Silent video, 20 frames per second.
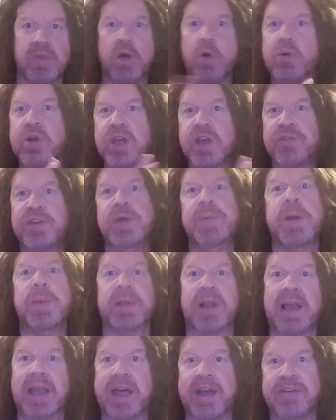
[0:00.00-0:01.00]
only a few
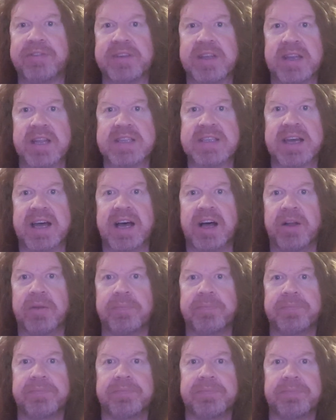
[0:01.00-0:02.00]
people are left in the
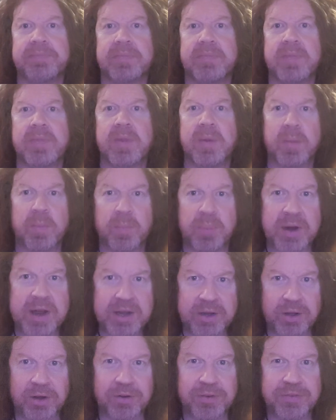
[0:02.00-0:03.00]
town, but
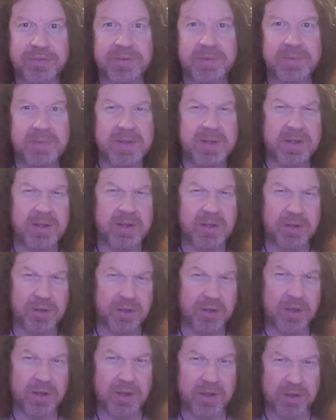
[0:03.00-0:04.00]
enough.
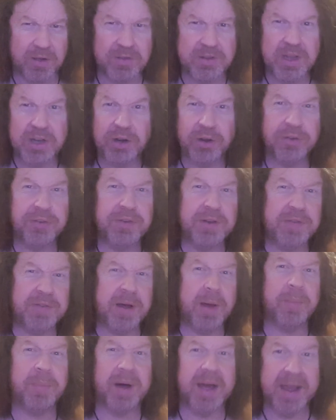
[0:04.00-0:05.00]
Enough for
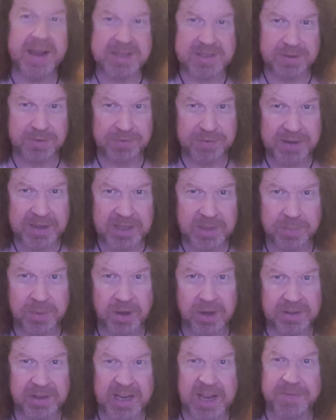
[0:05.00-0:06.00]
vampires to feed
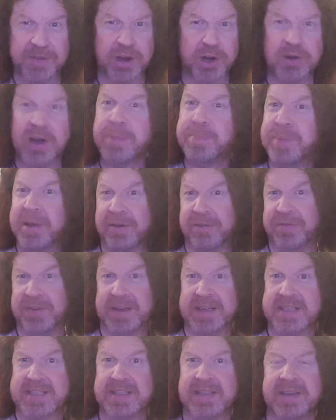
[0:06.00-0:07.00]
upon and have a great big
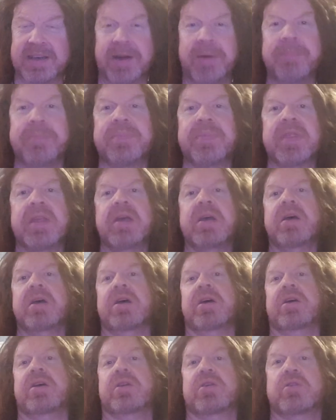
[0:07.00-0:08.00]
feast, you know?
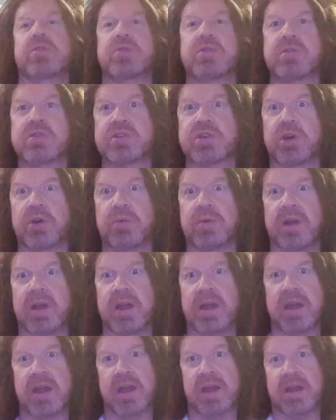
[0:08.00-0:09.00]
So,
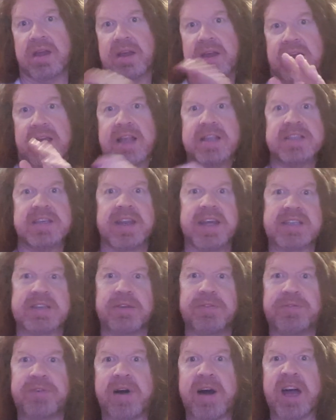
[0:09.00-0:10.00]
into this
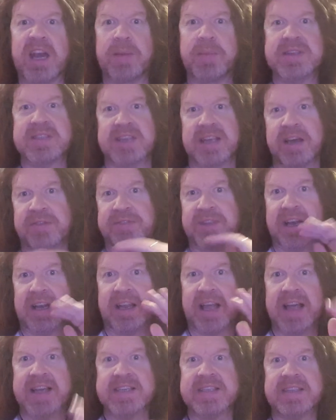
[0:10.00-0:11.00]
environment after the
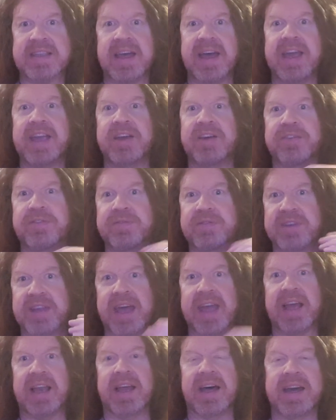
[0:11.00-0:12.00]
last day of
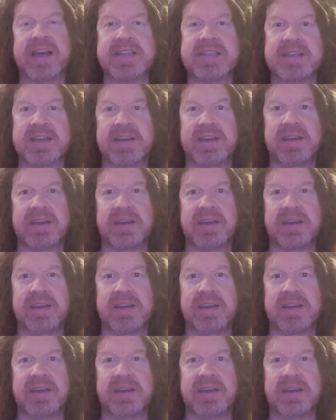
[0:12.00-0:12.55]
daylight.